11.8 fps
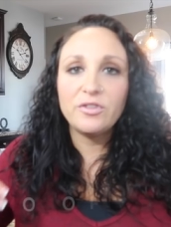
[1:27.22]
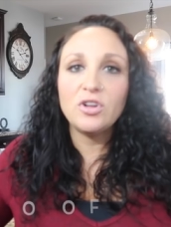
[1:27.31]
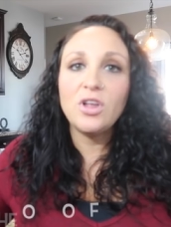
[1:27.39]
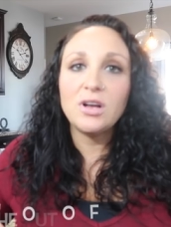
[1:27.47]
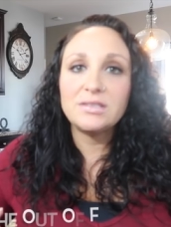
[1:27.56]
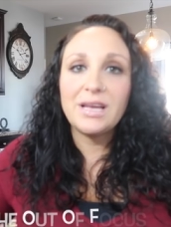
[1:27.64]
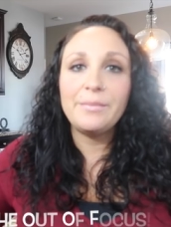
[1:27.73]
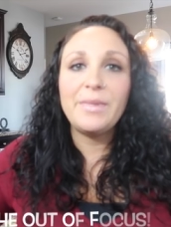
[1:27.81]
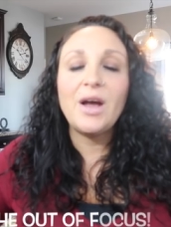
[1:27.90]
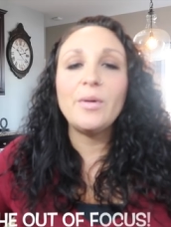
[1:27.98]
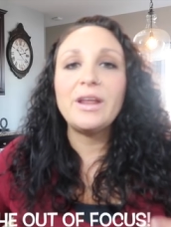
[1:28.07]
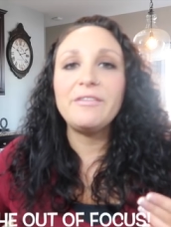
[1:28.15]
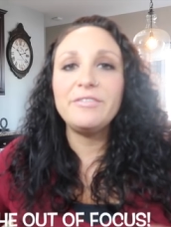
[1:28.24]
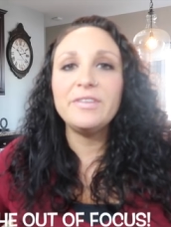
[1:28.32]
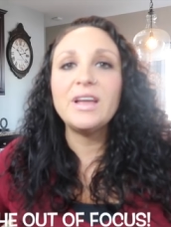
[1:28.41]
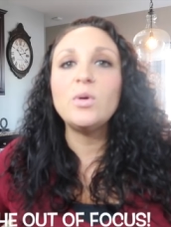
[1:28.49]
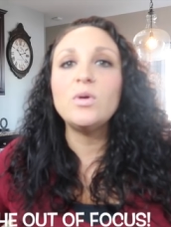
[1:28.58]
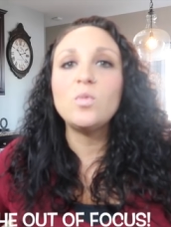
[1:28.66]
for a long time now, and I feel
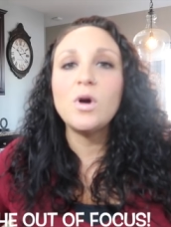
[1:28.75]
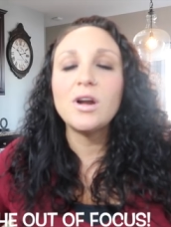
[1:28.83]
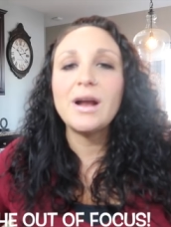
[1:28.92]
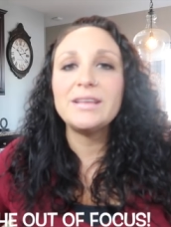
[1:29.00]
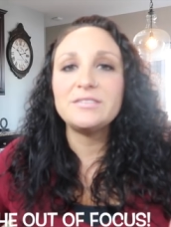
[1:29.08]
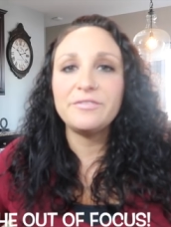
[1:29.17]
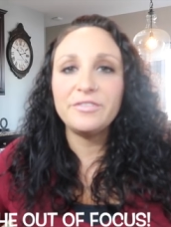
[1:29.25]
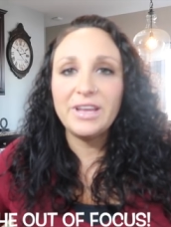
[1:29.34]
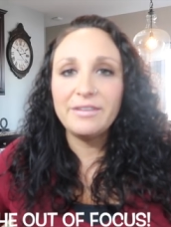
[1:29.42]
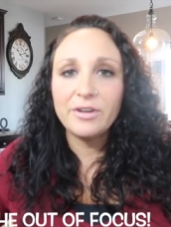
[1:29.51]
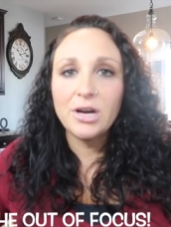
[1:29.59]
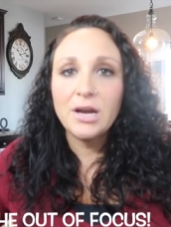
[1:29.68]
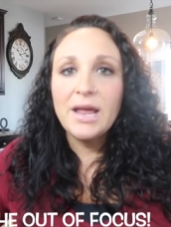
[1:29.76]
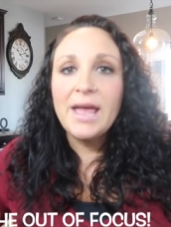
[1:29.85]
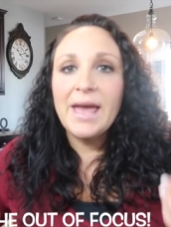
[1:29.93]
like when water has a flavor